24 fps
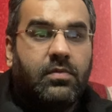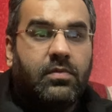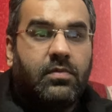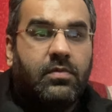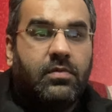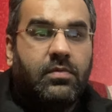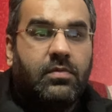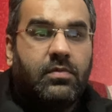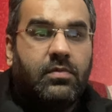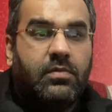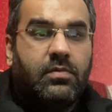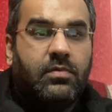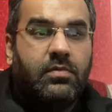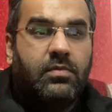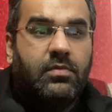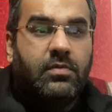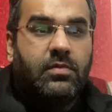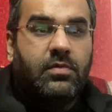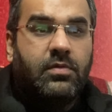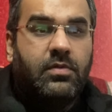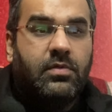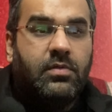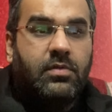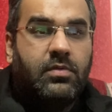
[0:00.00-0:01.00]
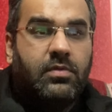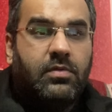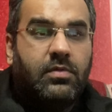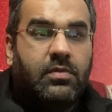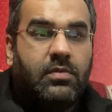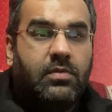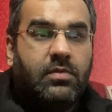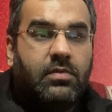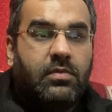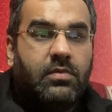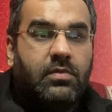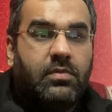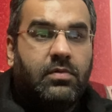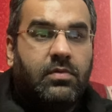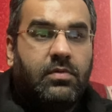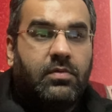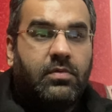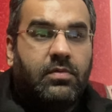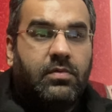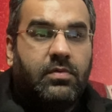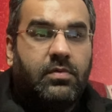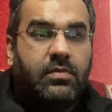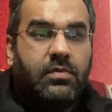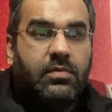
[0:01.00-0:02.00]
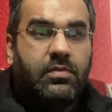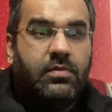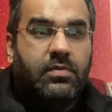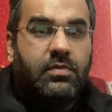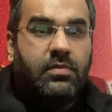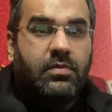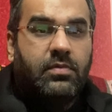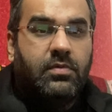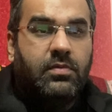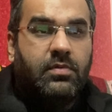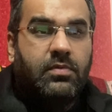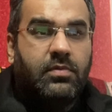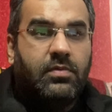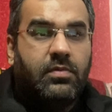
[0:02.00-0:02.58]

(no one is talking)